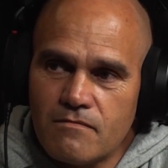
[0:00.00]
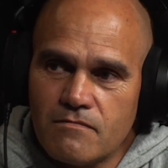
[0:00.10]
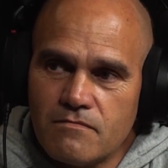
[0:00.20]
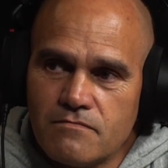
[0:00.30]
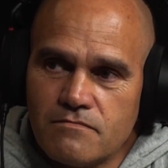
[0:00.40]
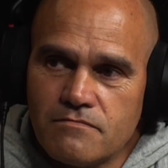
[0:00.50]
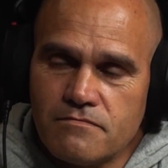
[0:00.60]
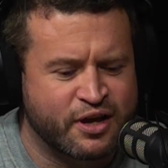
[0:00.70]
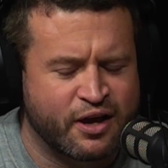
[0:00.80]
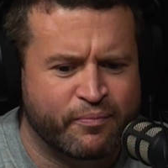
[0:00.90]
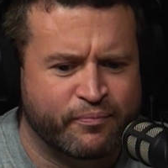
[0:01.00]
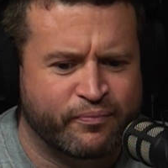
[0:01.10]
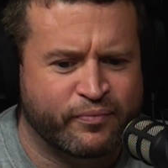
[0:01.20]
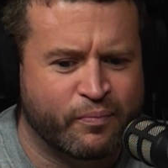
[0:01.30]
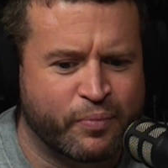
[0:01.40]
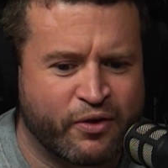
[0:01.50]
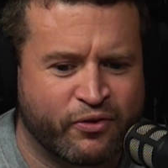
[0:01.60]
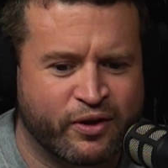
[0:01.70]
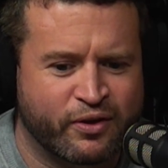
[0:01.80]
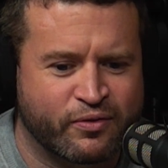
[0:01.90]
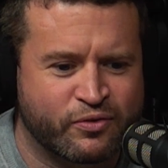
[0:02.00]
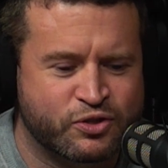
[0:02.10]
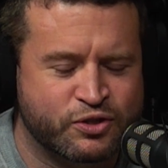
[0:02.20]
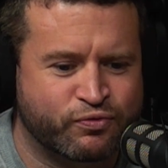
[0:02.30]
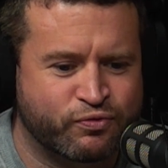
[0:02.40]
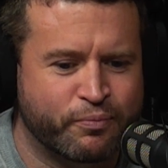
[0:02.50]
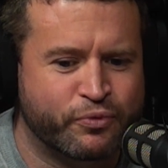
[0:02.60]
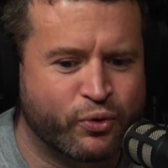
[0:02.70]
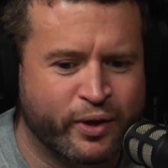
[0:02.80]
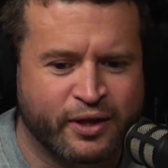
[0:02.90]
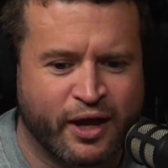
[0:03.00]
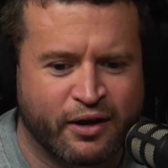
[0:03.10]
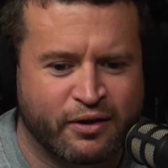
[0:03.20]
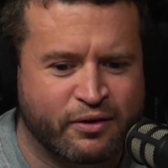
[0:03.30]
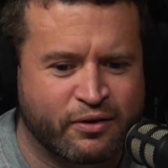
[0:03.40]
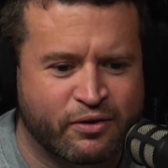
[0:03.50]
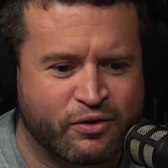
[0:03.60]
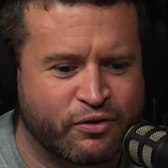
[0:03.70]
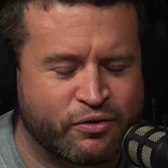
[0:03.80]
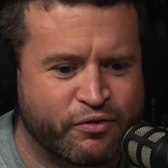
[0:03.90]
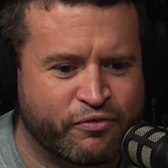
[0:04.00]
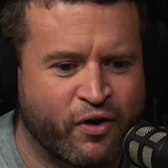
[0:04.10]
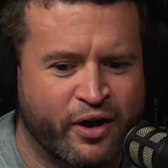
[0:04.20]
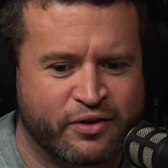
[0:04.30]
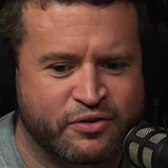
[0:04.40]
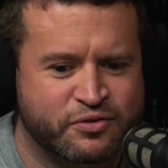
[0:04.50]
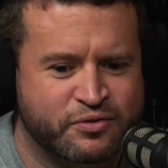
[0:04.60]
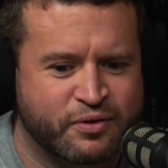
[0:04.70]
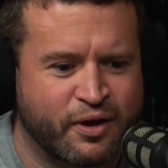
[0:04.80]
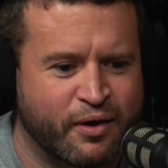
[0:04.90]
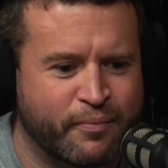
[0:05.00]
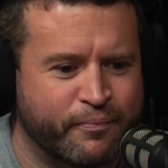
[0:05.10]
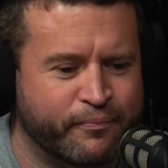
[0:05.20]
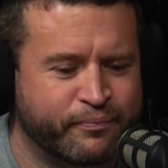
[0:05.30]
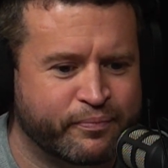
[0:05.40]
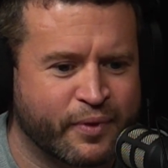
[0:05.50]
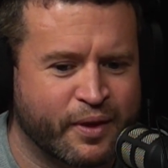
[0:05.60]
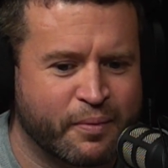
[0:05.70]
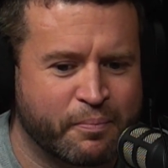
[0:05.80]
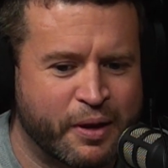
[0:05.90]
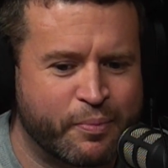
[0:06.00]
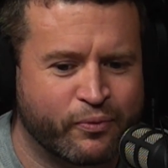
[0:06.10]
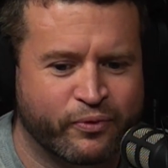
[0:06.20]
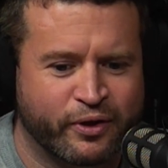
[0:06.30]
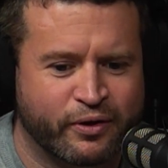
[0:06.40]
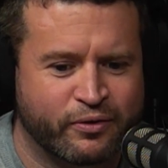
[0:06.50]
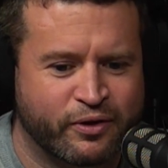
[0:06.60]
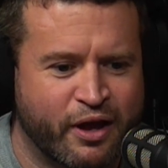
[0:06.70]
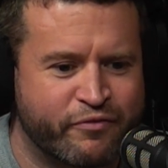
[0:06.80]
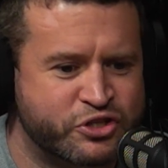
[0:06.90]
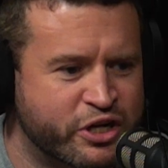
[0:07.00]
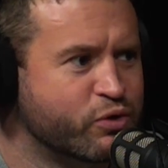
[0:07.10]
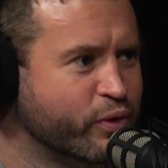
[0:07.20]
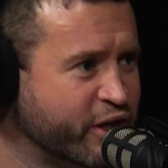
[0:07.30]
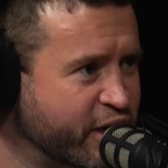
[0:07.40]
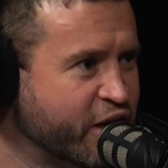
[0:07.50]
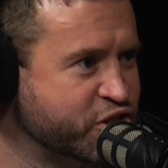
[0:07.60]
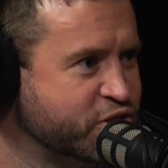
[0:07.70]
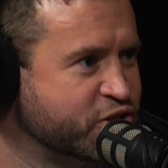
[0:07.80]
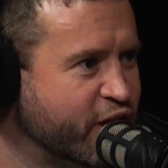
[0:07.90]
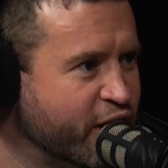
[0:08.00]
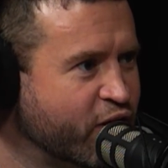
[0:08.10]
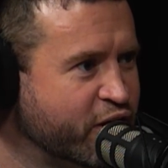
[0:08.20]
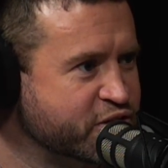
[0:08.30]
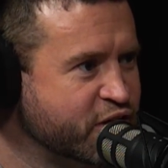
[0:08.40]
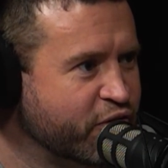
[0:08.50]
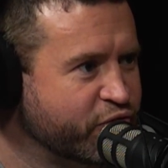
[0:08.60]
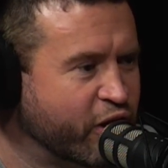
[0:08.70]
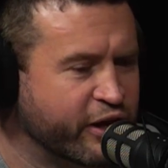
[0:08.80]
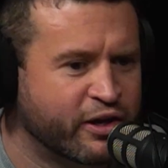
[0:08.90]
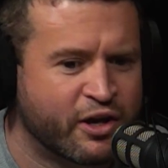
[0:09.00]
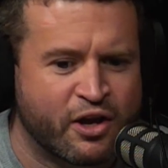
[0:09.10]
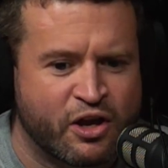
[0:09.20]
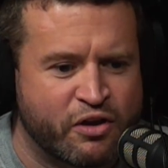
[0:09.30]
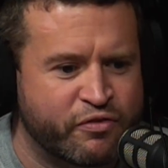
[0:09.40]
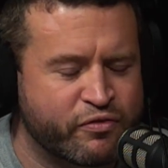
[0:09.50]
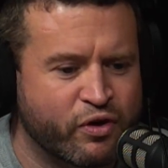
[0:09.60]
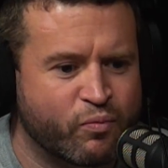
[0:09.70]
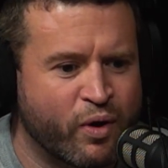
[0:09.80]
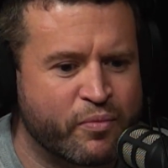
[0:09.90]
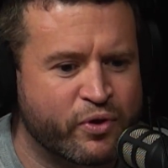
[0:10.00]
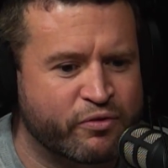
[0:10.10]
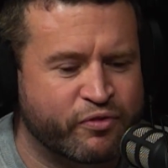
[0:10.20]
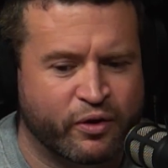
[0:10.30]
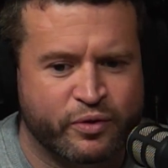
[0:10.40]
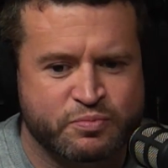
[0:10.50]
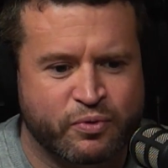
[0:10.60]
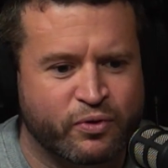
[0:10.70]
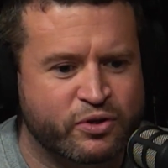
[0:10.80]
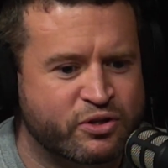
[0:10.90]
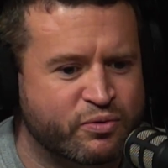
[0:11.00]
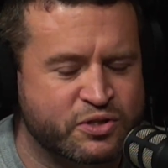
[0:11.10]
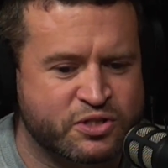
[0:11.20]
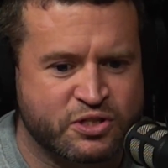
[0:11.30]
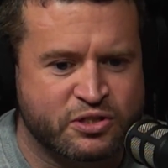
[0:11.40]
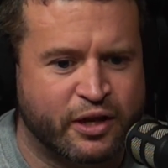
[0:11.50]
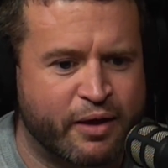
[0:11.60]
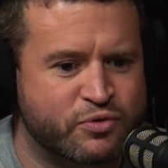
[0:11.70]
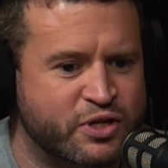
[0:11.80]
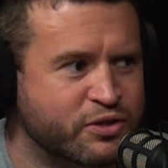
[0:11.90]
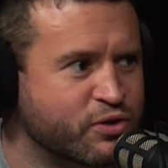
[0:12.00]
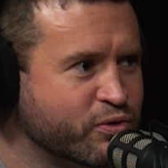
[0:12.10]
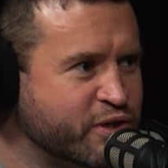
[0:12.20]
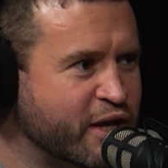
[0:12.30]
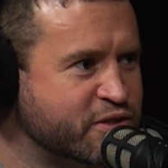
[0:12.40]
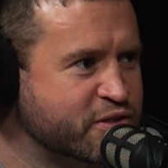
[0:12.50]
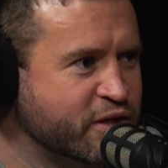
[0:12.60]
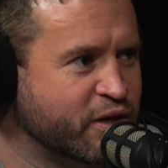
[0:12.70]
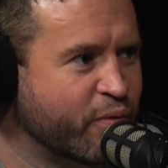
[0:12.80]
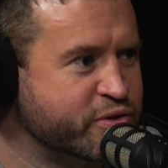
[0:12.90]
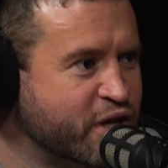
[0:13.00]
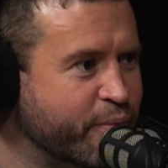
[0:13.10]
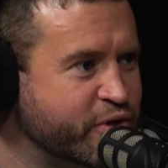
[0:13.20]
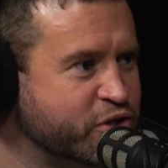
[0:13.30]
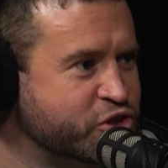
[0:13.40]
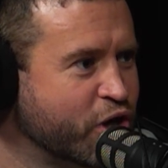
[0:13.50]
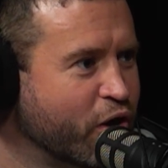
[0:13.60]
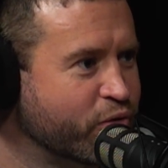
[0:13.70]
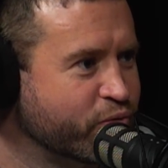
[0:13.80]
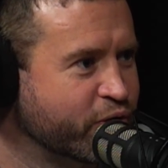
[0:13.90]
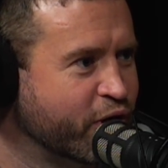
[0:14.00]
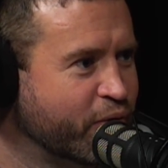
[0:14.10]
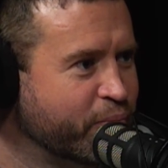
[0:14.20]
And but I think just from doing that, you find people that have a genuine connection to that kind of stuff. Like if you've got 1 million followers, but all you do is just lame TikTok dances, like no one's coming to your show, you know.